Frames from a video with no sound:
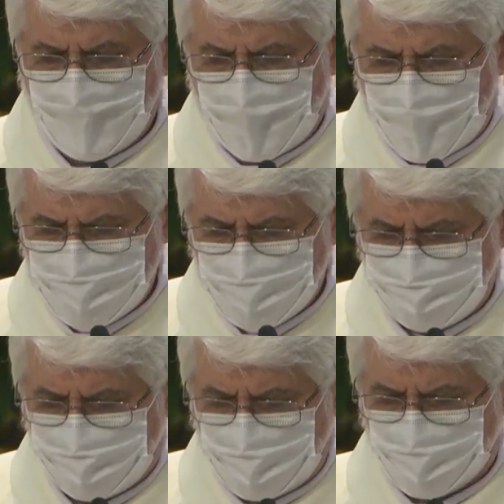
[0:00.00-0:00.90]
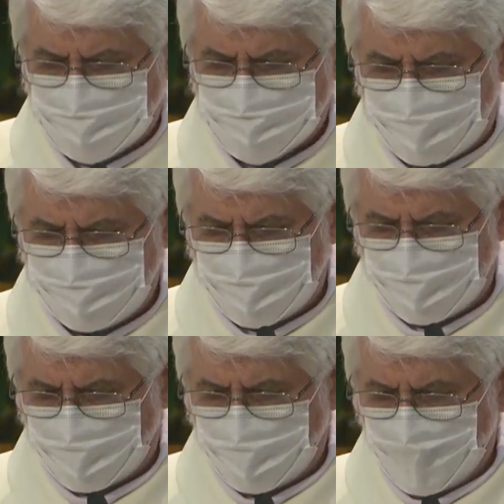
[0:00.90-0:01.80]
as a fellow
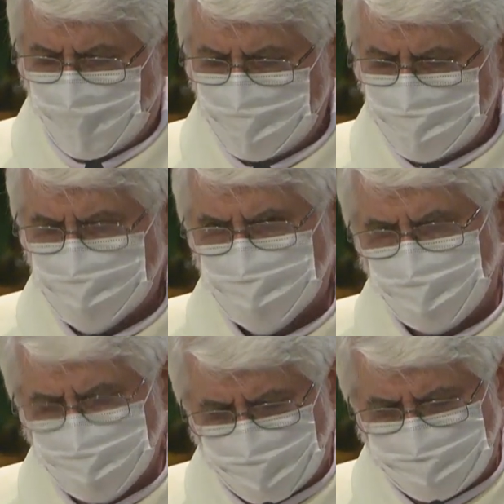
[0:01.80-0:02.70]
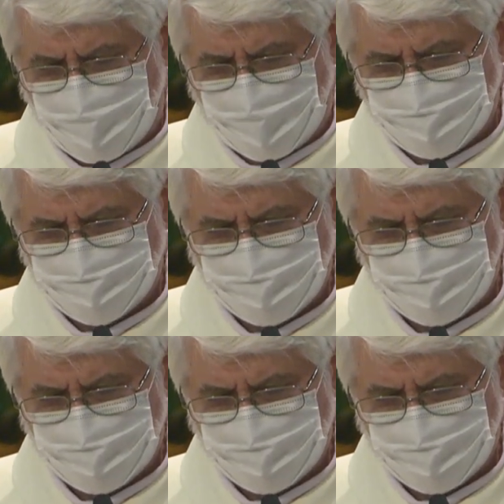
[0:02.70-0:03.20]
traveler on the road of life.